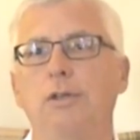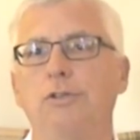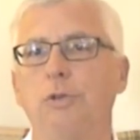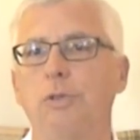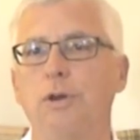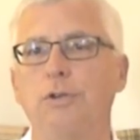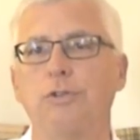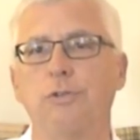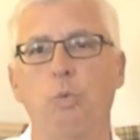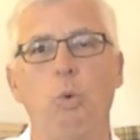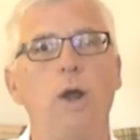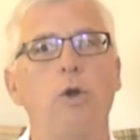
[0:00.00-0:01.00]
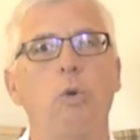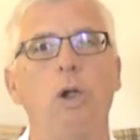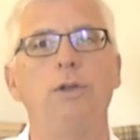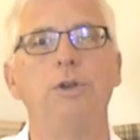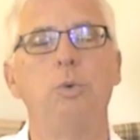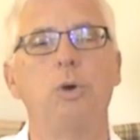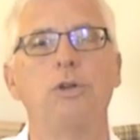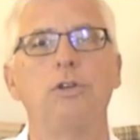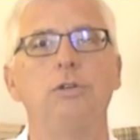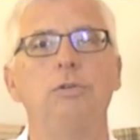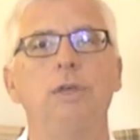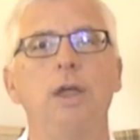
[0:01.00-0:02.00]
So there's water quality work to
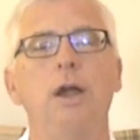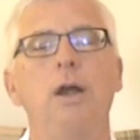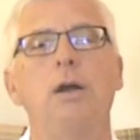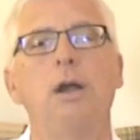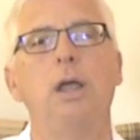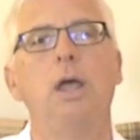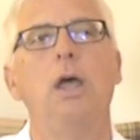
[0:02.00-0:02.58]
do there.